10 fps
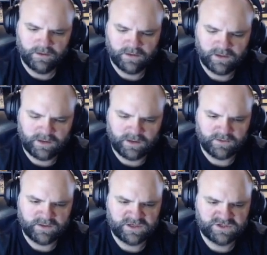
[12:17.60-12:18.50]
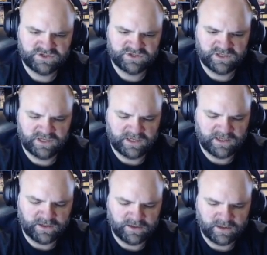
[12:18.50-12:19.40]
Key Unleashed
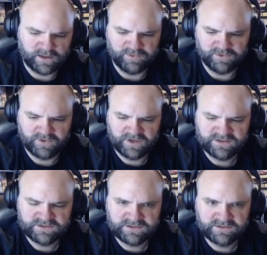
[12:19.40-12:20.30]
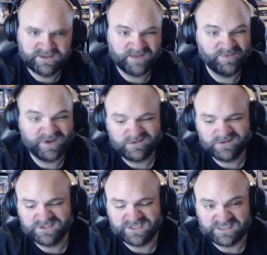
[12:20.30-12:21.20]
and a couple of rares. That
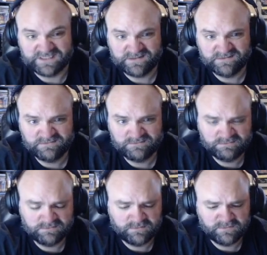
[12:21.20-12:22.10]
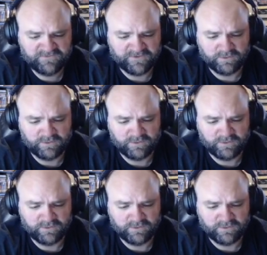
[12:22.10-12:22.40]
Buckler's decent for a